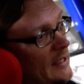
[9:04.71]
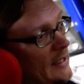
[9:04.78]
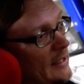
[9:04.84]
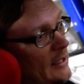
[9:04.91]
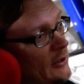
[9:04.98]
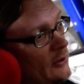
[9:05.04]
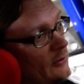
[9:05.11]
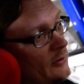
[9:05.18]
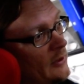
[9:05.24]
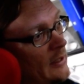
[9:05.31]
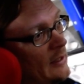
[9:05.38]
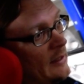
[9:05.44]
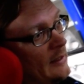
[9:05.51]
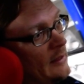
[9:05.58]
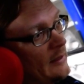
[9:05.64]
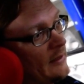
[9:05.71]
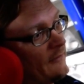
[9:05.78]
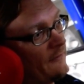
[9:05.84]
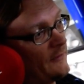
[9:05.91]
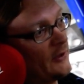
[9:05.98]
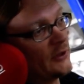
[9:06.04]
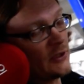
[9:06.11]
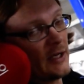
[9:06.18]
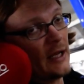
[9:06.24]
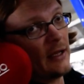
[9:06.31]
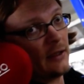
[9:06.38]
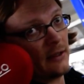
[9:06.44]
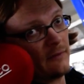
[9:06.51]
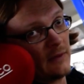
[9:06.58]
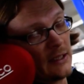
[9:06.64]
and then the
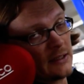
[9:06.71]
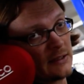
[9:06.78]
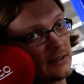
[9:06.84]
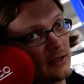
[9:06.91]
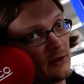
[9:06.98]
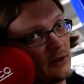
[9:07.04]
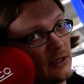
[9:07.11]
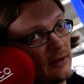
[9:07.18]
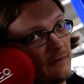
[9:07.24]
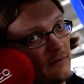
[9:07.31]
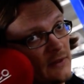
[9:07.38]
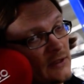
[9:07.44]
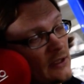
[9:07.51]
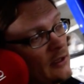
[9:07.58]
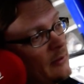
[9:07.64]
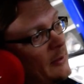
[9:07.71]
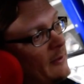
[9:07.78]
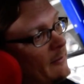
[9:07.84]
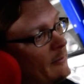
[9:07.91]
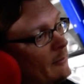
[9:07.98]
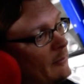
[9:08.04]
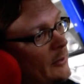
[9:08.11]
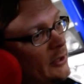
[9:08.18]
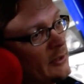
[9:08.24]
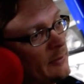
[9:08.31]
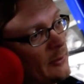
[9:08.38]
functionality of that center diff is going to be much,